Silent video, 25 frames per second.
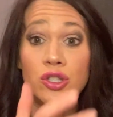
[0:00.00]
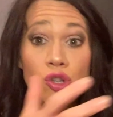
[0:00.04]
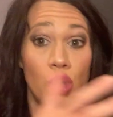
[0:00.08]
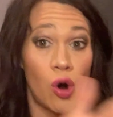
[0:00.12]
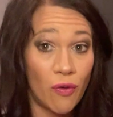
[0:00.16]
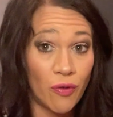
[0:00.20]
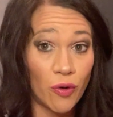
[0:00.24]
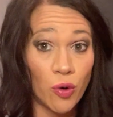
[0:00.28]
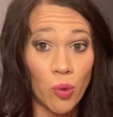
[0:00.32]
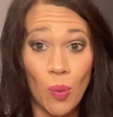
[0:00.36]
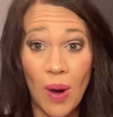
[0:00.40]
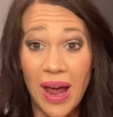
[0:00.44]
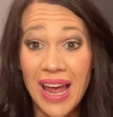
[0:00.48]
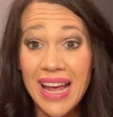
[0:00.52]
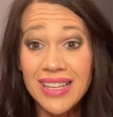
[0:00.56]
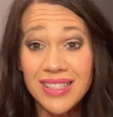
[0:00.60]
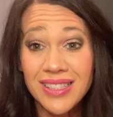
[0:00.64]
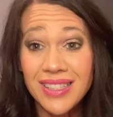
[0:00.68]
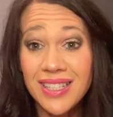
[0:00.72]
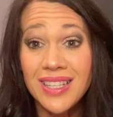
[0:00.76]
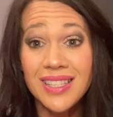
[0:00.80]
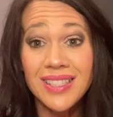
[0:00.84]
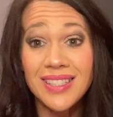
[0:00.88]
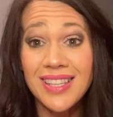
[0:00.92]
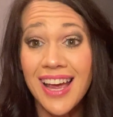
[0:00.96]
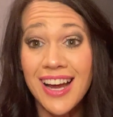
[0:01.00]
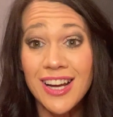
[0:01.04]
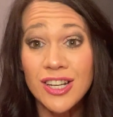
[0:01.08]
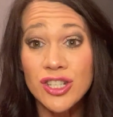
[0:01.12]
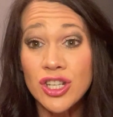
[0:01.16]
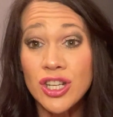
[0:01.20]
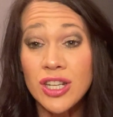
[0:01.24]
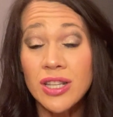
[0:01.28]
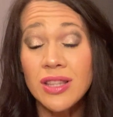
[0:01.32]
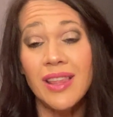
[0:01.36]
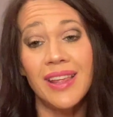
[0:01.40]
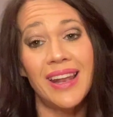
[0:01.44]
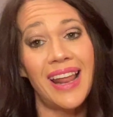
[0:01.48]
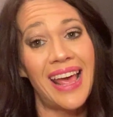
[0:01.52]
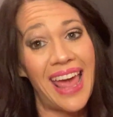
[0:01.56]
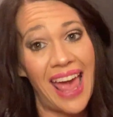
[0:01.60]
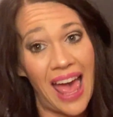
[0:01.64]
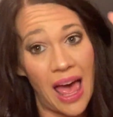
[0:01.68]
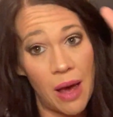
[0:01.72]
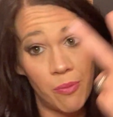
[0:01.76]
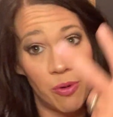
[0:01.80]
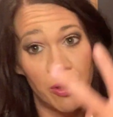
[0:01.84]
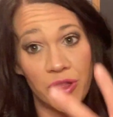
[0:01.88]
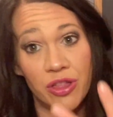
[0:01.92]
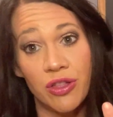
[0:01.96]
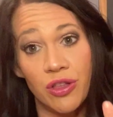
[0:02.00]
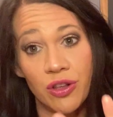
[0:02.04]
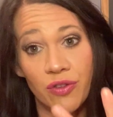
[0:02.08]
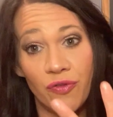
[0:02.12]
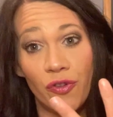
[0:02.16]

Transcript: overweight C-section that I had with the